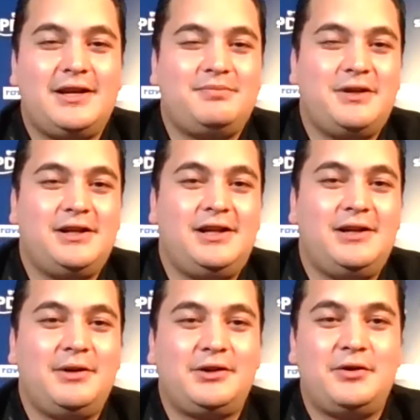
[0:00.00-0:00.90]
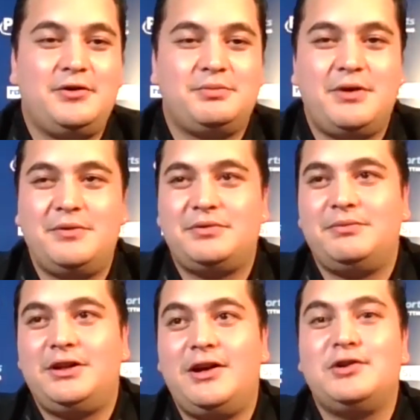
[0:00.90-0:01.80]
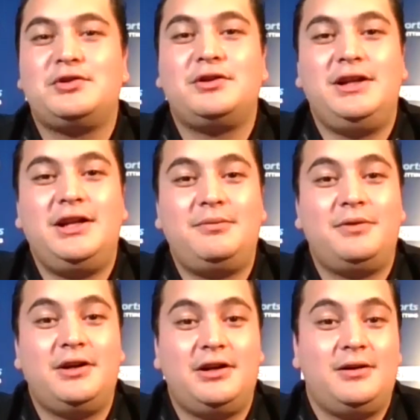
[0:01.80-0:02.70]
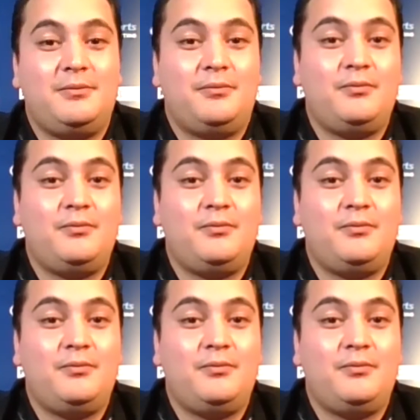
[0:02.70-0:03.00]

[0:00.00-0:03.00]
gives me a little bit goosebumps, but also a little, uh,